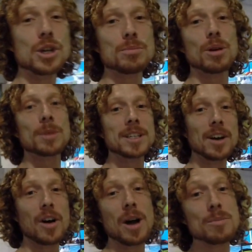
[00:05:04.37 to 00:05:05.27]
can probably
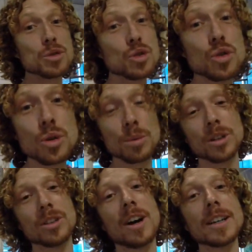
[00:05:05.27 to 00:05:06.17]
tell, I'm super
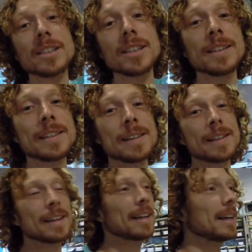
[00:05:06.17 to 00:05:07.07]
excited.
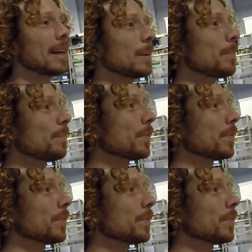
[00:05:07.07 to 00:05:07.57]
Yeah,